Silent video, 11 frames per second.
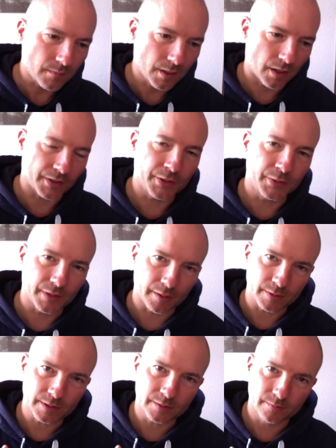I knew that I
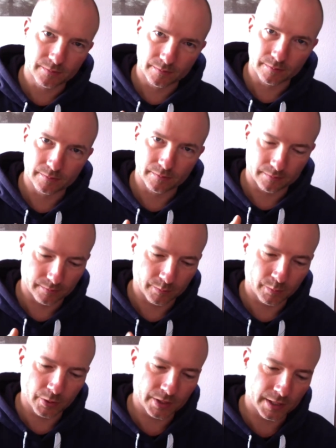was
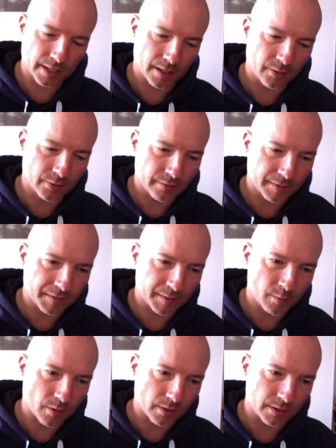pushing out 150
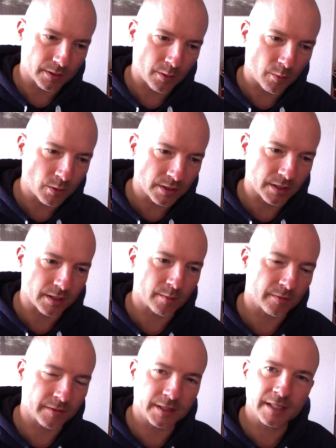watts, so I wasn't going to
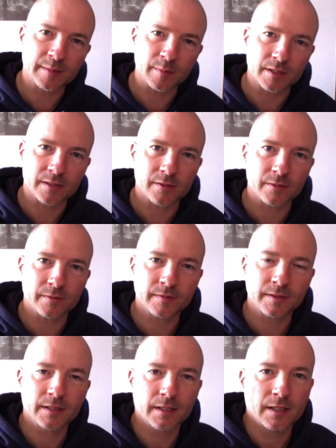fatigue myself.
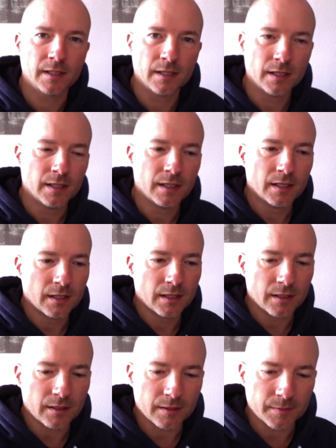
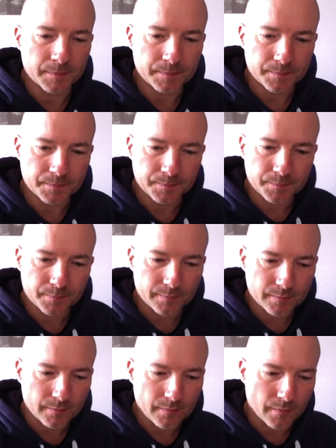And
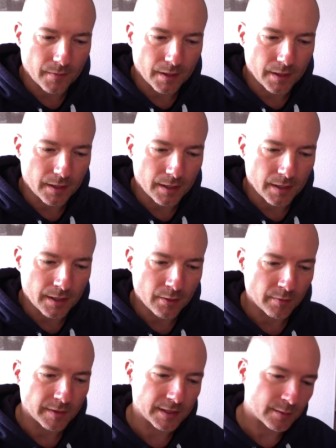
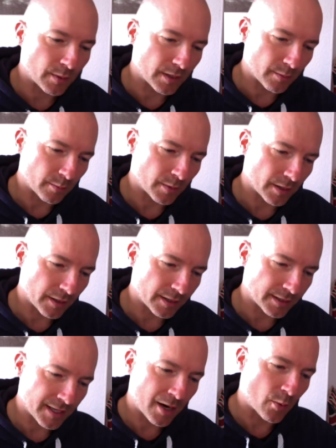obviously when I had a
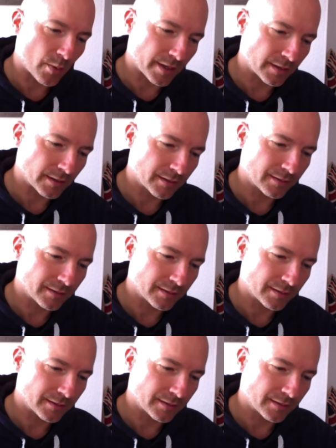tailwind,